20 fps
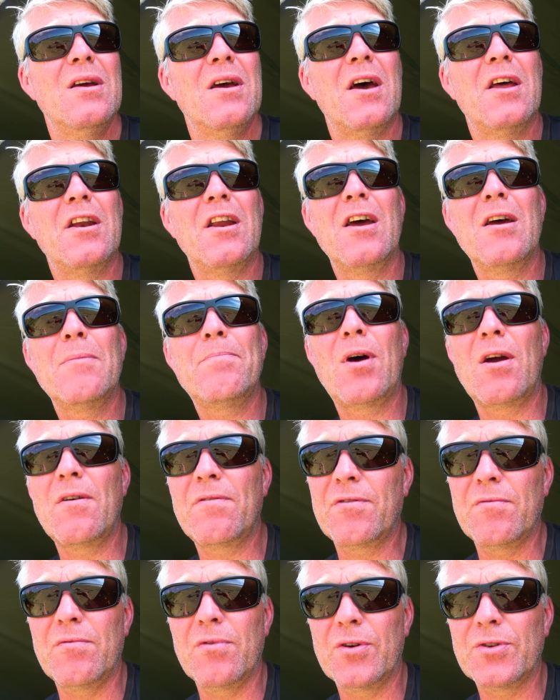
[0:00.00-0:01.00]
And uh,
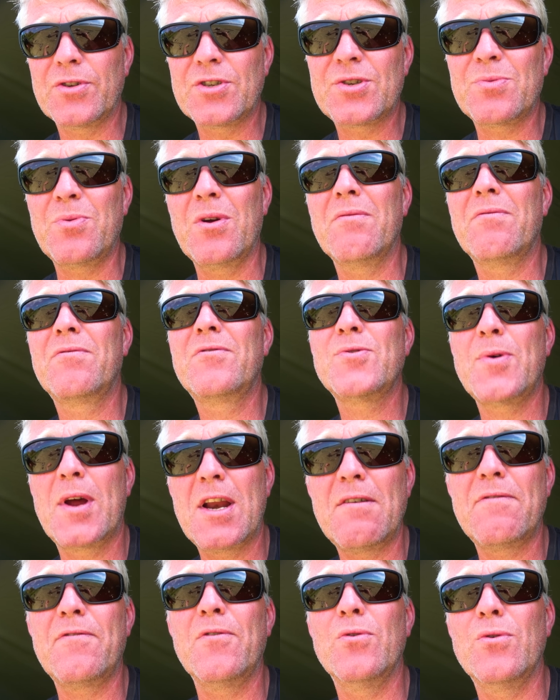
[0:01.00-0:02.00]
both the rods with
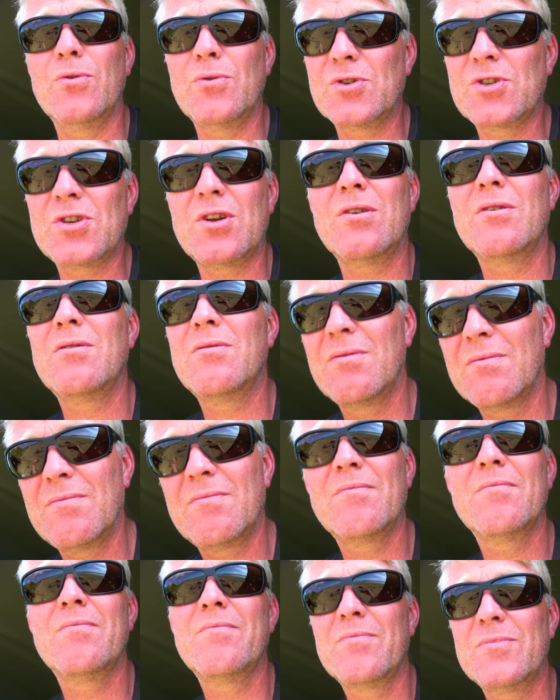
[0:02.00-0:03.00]
24s
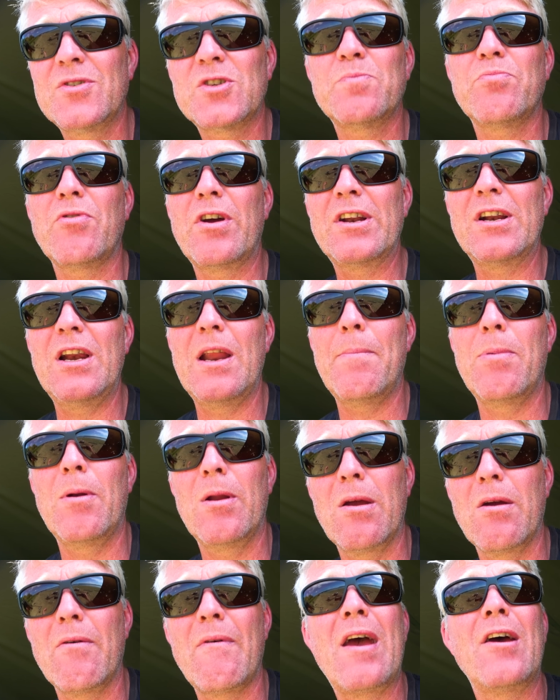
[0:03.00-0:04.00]
spread
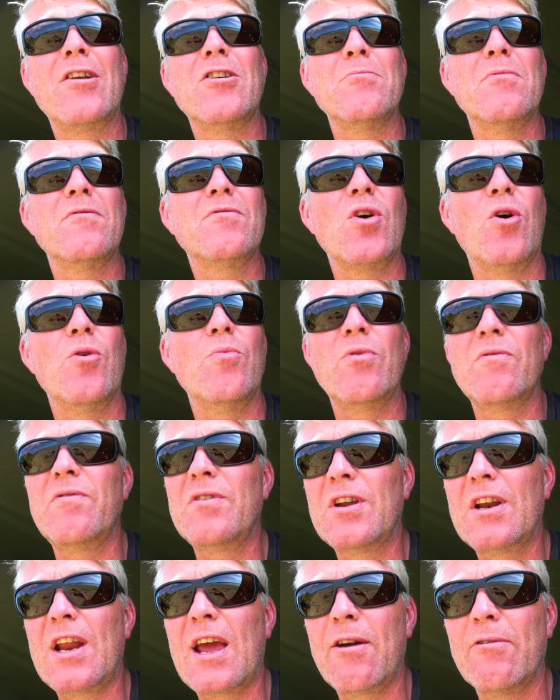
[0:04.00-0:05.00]
liberally around them have gone
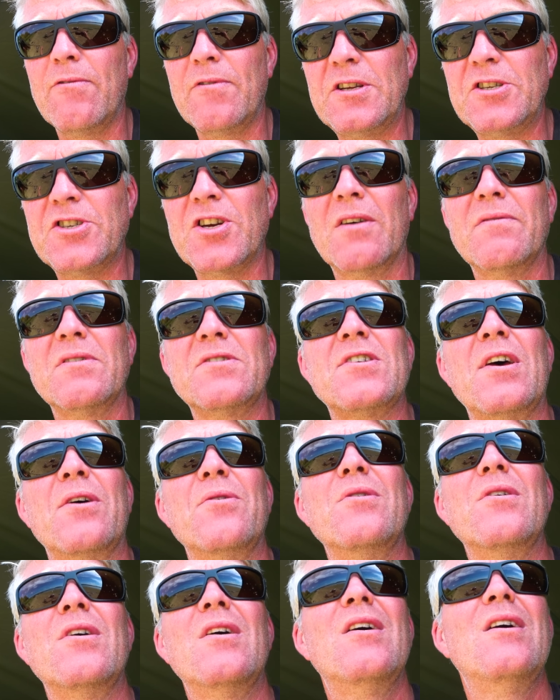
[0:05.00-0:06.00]
within an hour of each other.
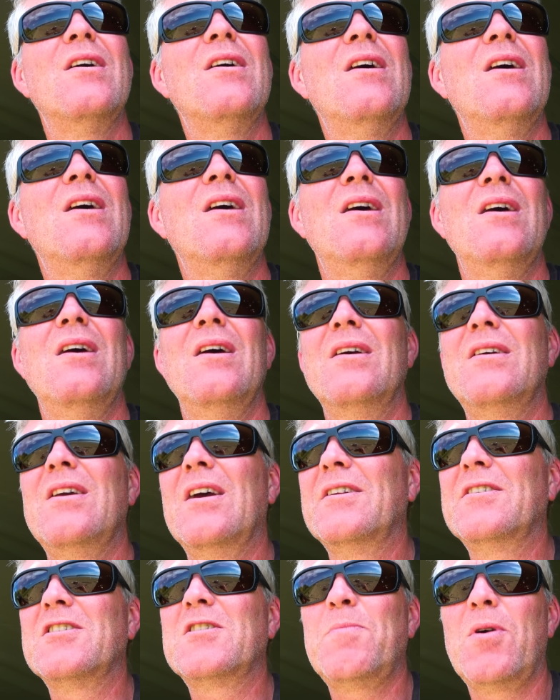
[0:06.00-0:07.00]
So
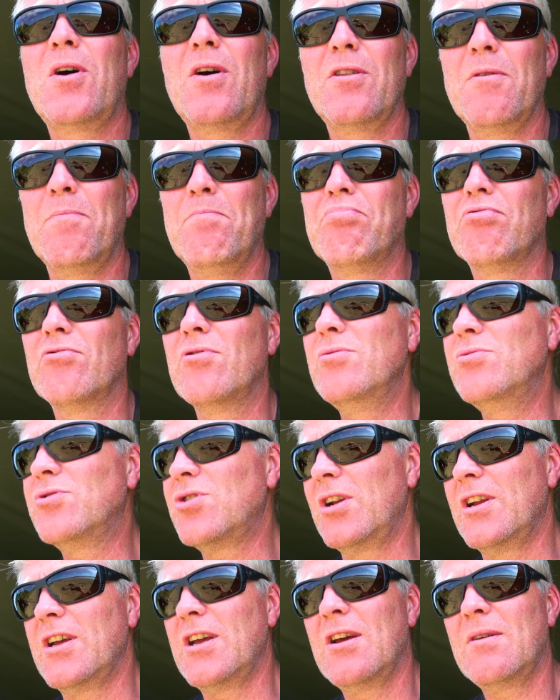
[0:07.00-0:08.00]
yeah, despite the
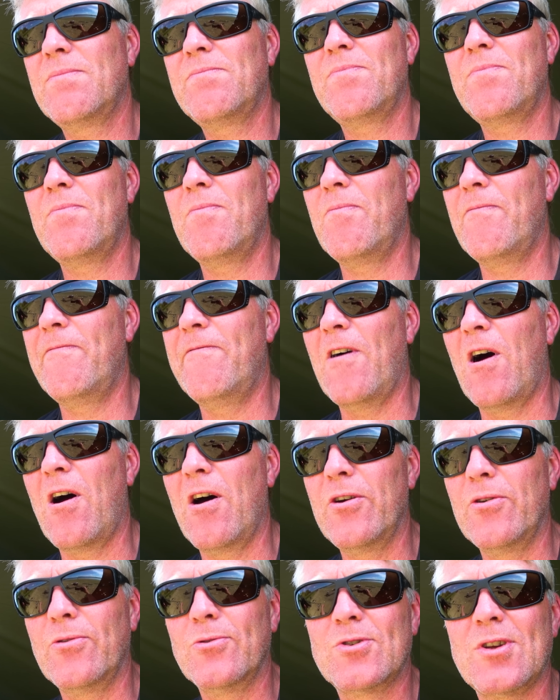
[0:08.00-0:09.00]
brutally
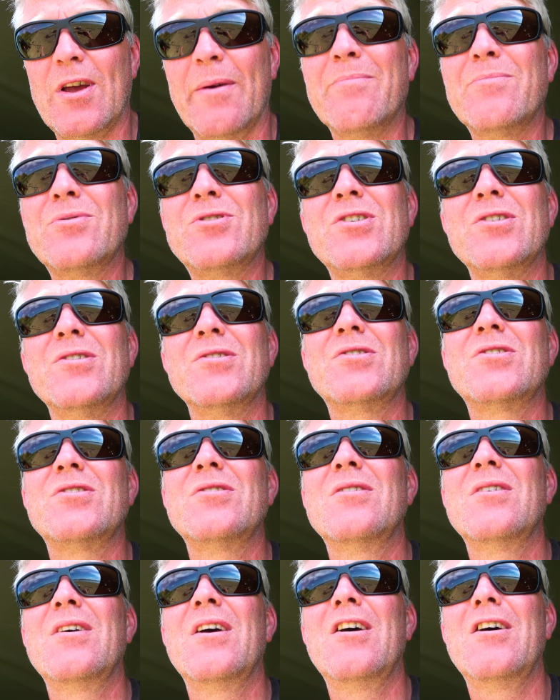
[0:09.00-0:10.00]
vile
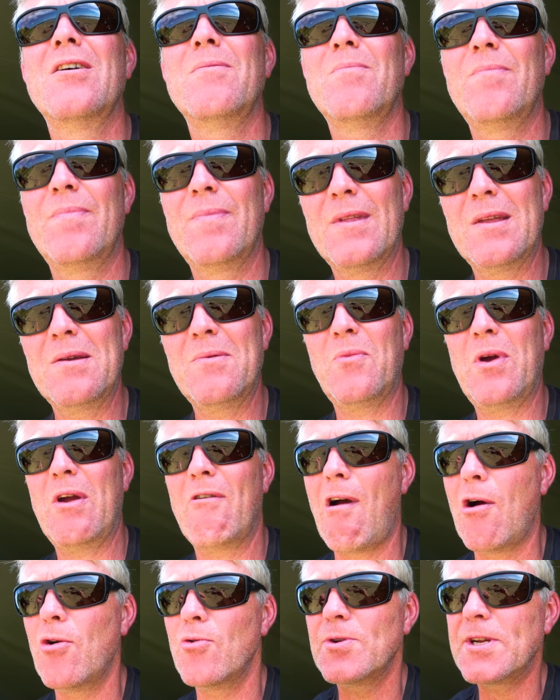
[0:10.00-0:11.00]
temperatures, um,
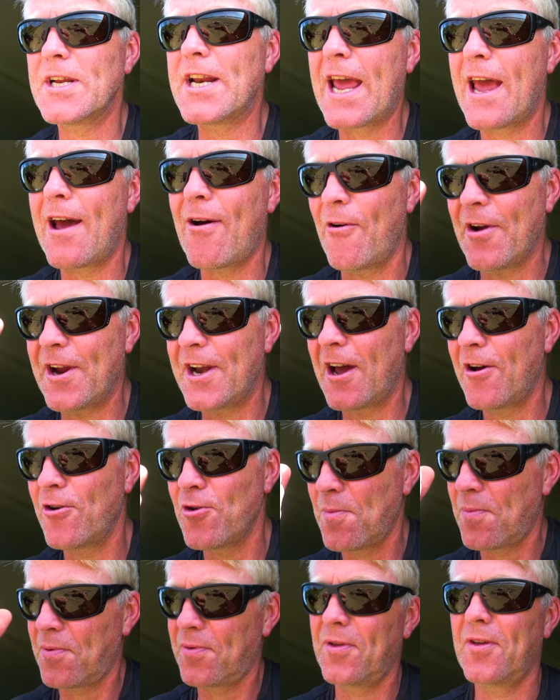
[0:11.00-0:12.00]
we're holding out in
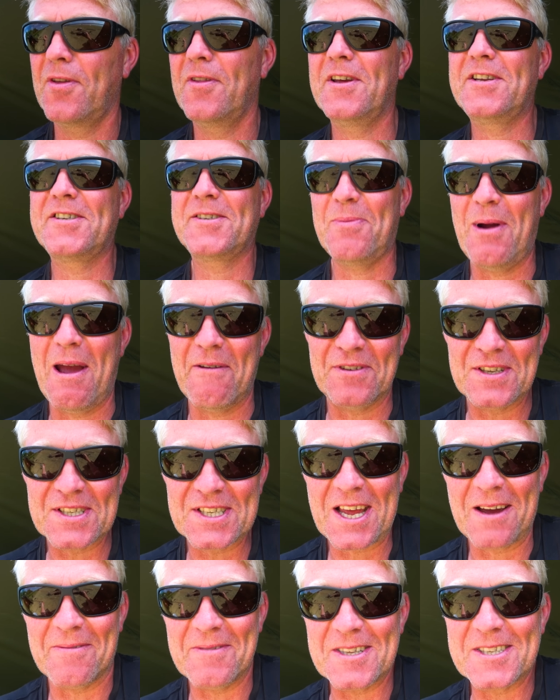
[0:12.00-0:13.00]
hope that this
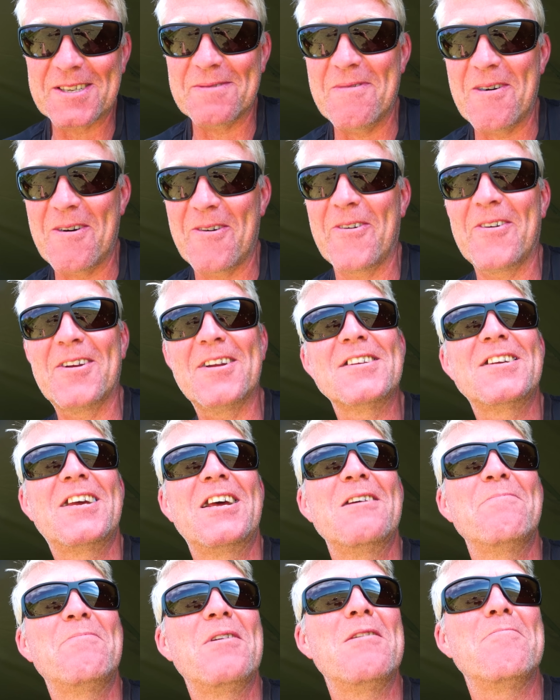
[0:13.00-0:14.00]
weather's coming tomorrow and it's
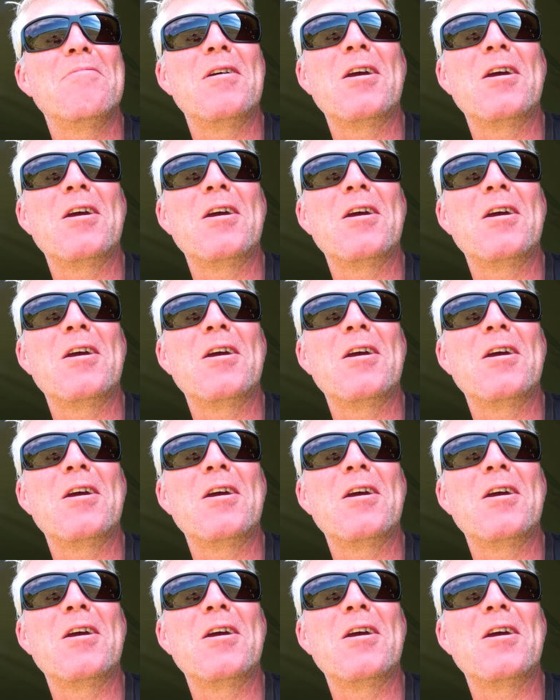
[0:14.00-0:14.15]
going to be a